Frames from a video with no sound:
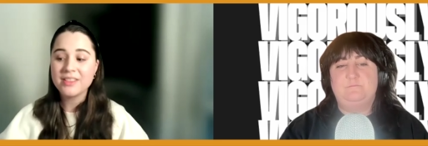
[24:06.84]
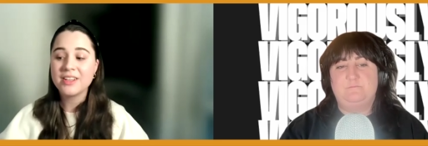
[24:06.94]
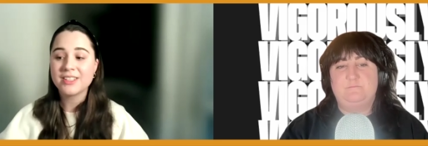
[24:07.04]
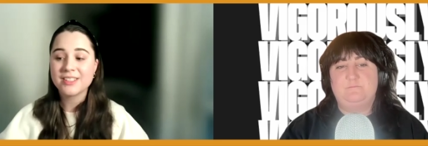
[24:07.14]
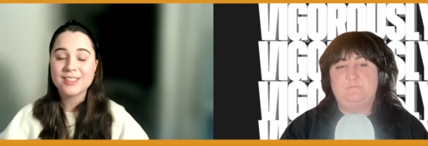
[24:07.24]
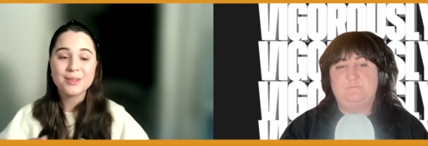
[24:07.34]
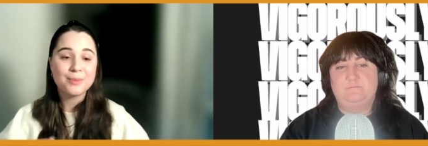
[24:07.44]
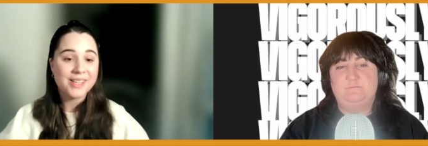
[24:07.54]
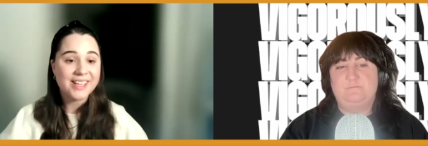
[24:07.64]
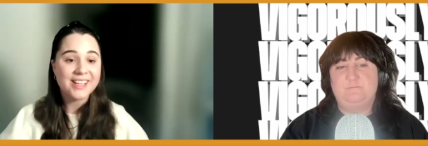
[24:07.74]
Speaker 1: been there since
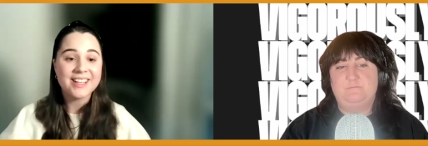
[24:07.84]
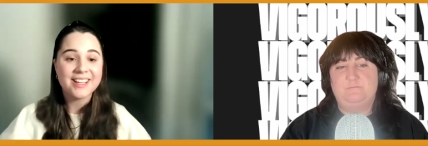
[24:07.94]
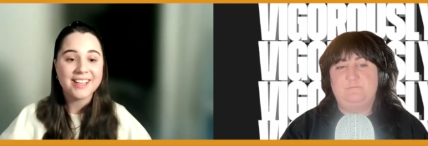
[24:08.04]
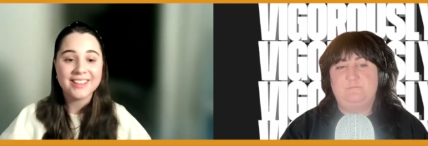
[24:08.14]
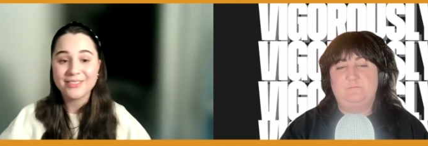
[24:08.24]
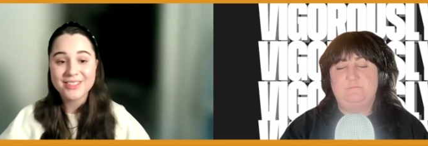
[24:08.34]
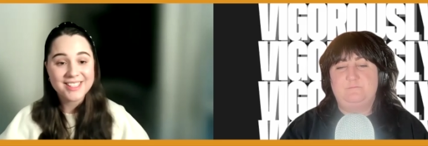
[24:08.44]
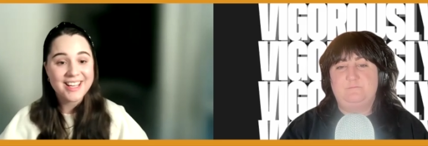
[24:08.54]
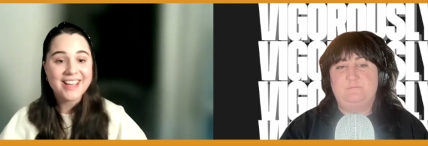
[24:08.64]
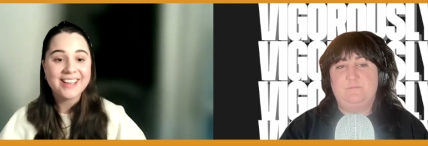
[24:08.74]
the beginning and they've
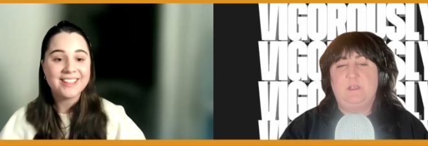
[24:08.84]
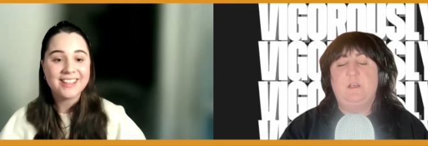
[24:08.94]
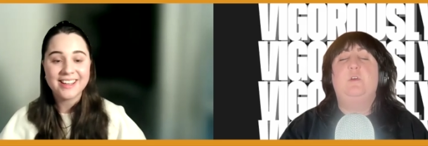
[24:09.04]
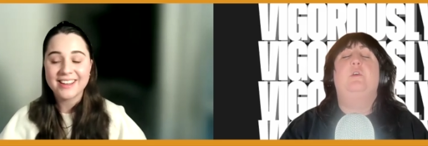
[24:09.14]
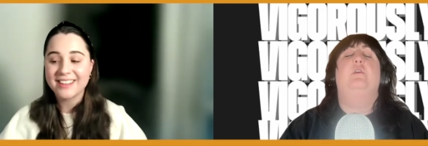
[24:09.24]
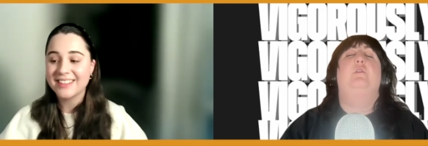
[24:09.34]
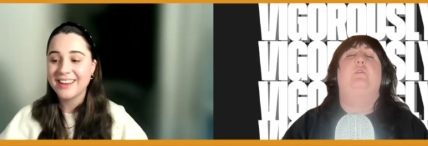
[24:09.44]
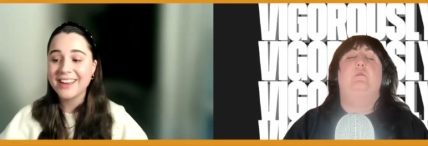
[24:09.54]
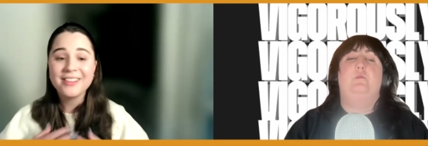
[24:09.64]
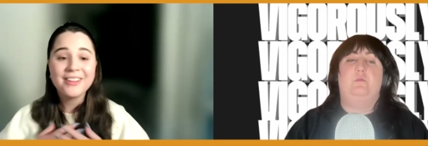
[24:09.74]
stayed.
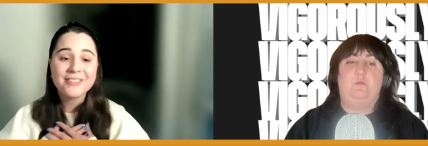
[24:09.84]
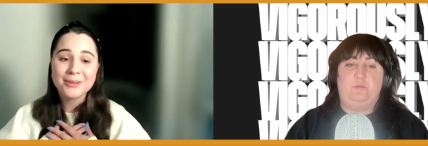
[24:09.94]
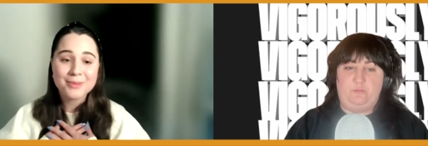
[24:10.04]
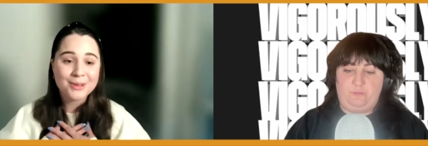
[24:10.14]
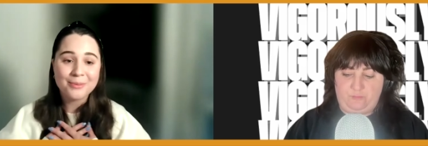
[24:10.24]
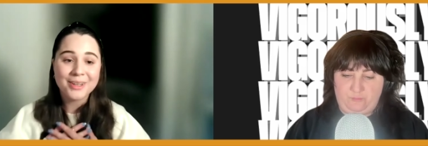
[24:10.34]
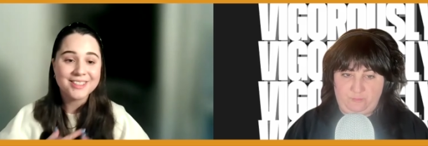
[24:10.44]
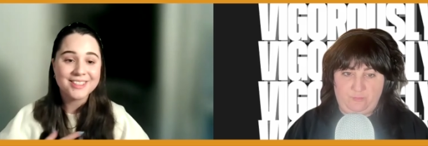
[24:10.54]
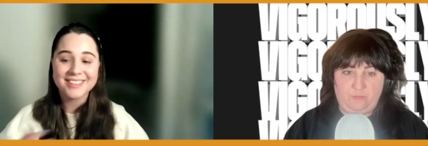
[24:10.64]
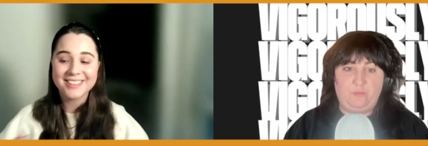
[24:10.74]
And I love them so
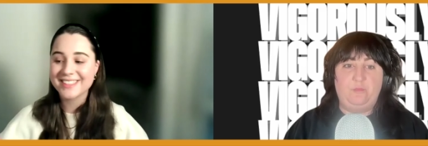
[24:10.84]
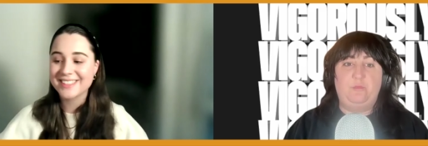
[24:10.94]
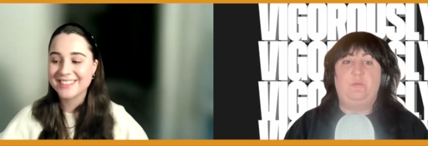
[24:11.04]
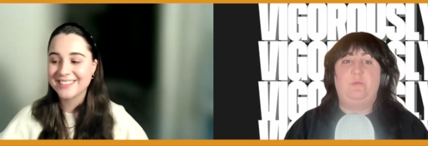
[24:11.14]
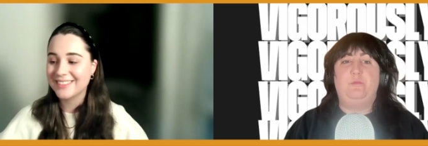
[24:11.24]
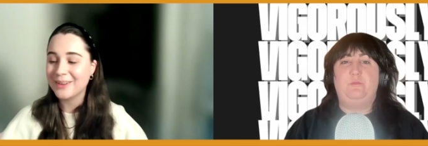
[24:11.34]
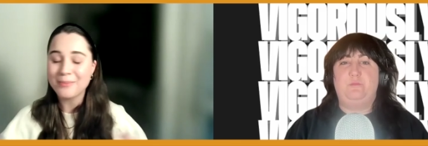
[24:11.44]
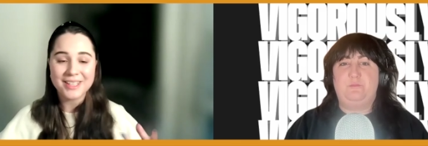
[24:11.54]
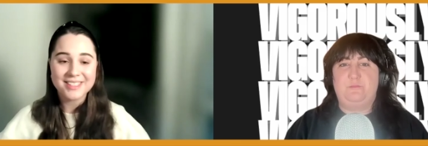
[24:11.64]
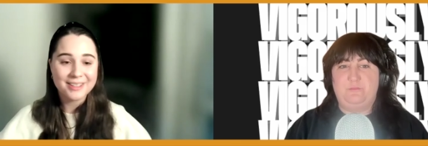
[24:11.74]
much. And it's
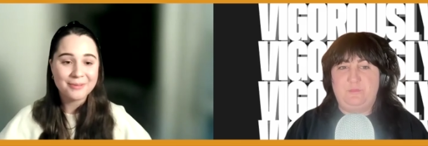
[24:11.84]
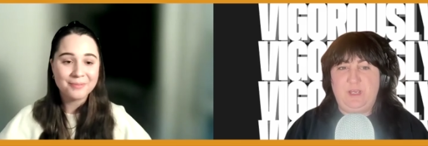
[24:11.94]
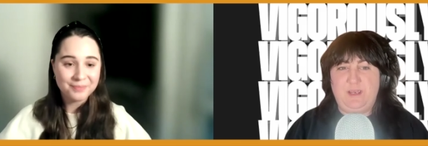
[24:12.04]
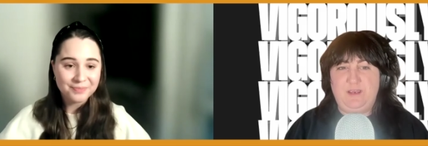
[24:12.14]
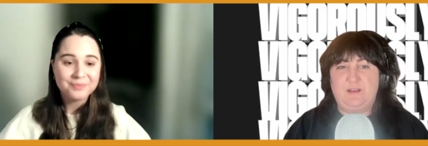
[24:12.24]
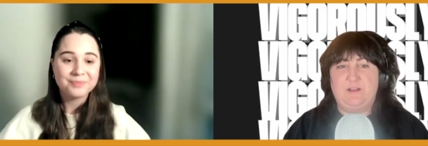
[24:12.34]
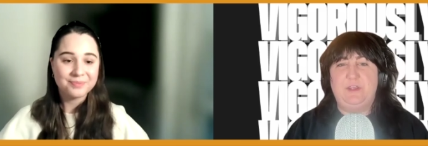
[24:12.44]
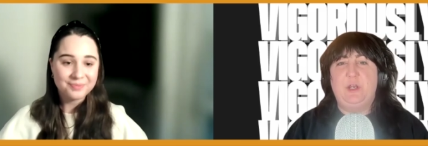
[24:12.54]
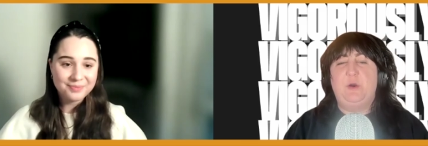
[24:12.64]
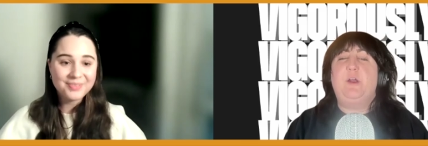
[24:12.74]
amazing. Yeah.
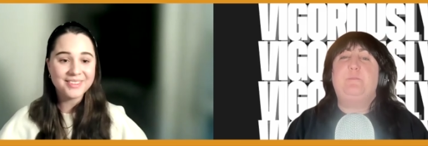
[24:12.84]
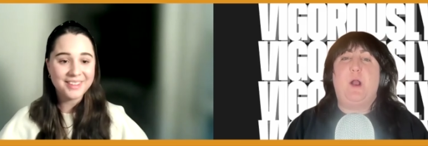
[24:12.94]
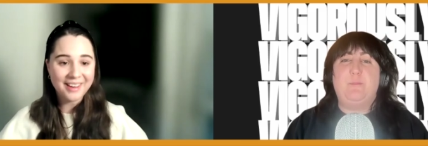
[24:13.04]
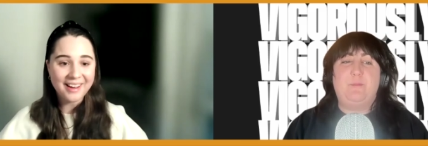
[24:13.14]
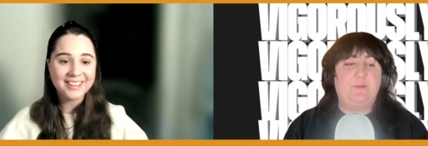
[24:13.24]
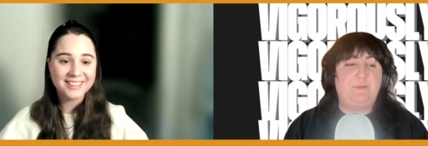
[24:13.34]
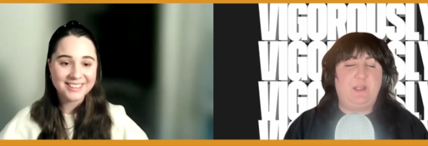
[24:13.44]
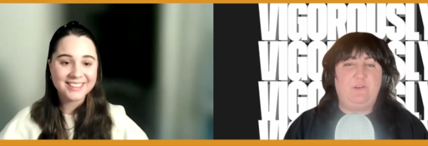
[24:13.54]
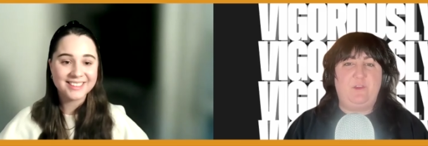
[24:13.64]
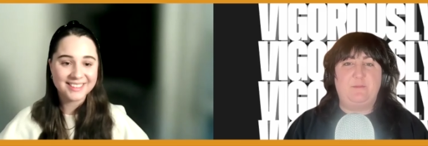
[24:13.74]
Speaker 2: Well, probably yeah.
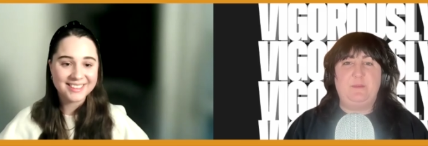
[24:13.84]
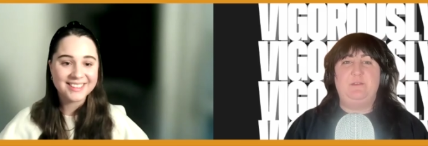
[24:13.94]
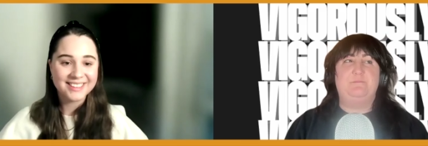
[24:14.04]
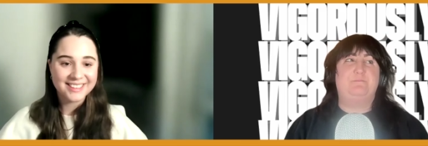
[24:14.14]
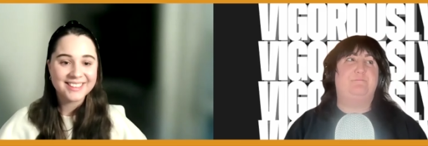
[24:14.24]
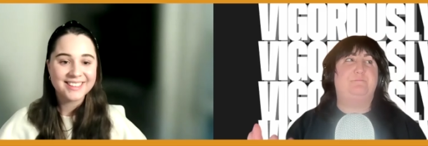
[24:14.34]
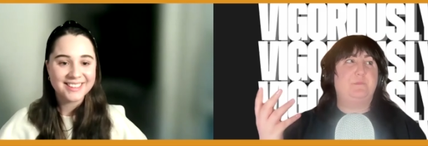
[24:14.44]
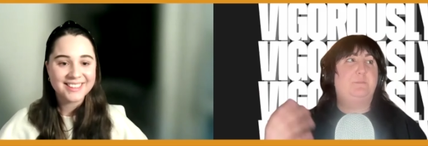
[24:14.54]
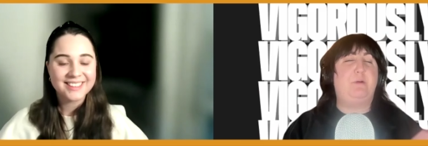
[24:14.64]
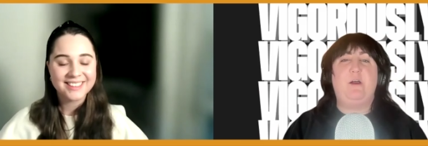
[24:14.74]
because I mean,
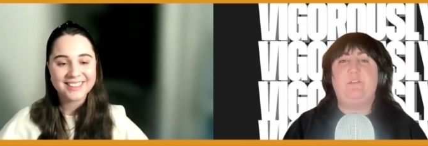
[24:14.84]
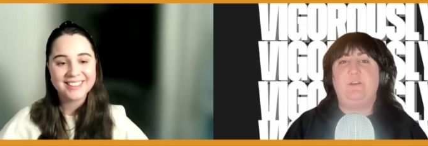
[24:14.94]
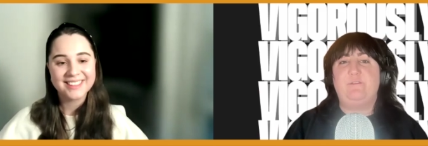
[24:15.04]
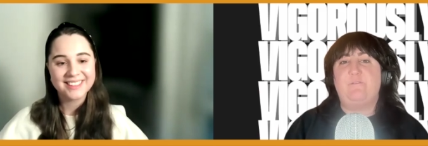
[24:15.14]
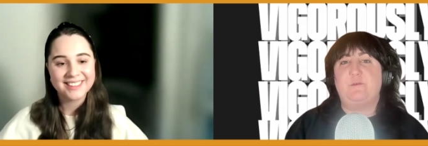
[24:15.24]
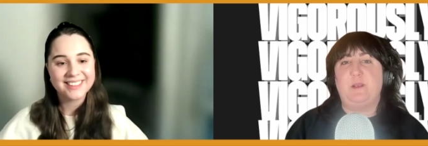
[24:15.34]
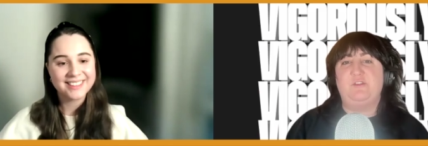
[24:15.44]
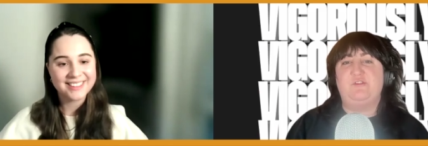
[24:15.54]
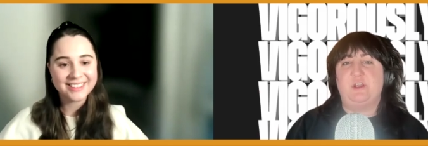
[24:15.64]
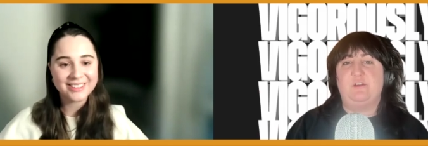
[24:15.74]
positive
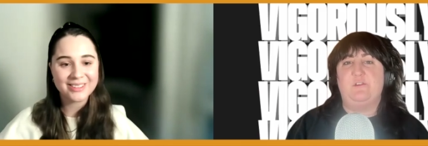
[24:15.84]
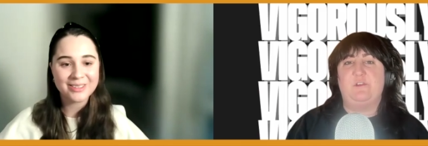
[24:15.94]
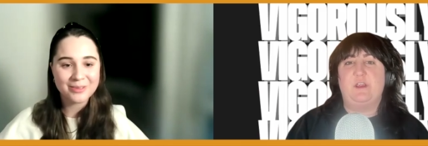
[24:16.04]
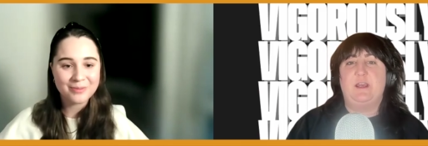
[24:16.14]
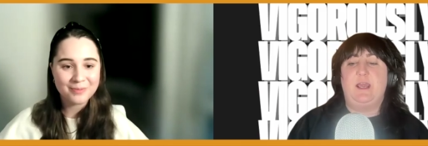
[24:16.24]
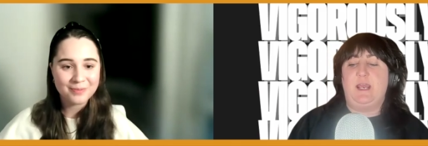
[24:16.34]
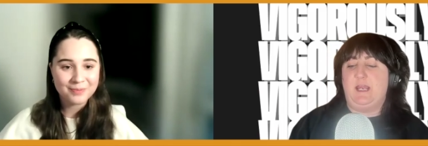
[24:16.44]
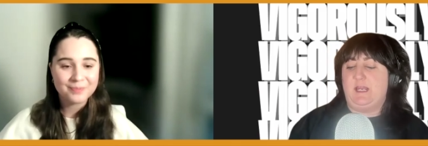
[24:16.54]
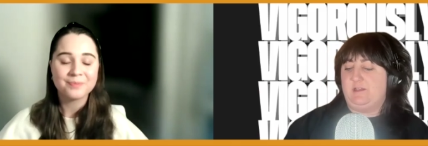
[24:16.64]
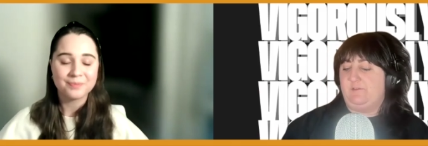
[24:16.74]
affirmations
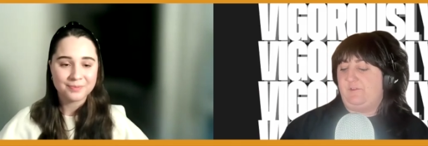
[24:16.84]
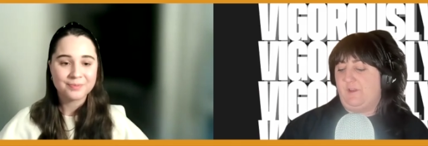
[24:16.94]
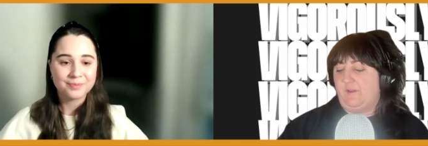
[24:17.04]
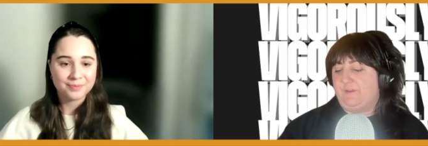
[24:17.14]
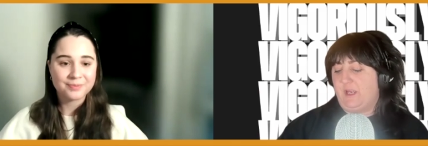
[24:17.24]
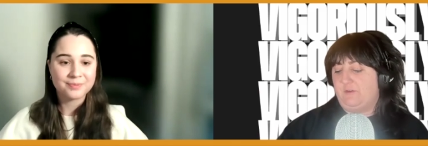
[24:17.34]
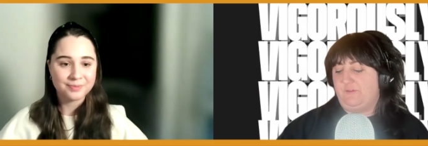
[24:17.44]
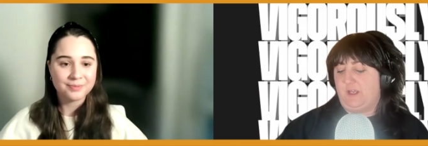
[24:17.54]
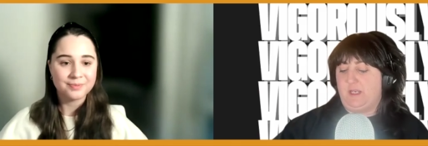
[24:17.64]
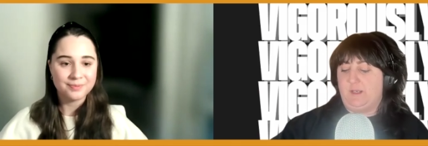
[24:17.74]
and self care
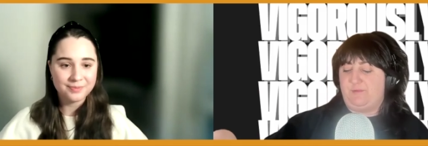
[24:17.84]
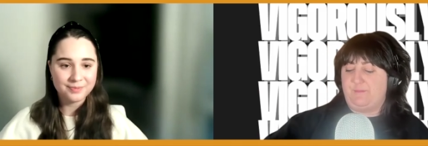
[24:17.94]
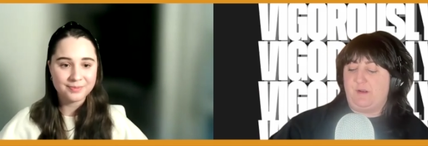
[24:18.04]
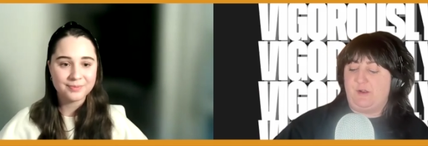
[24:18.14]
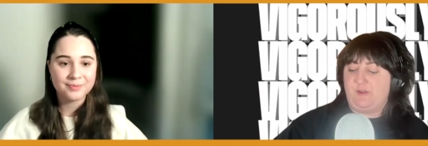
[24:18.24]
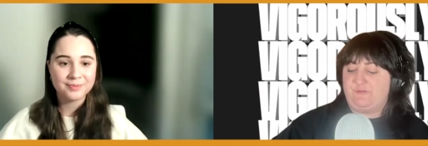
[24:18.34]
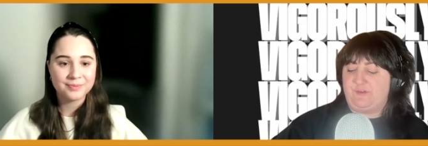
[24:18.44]
tips and mental health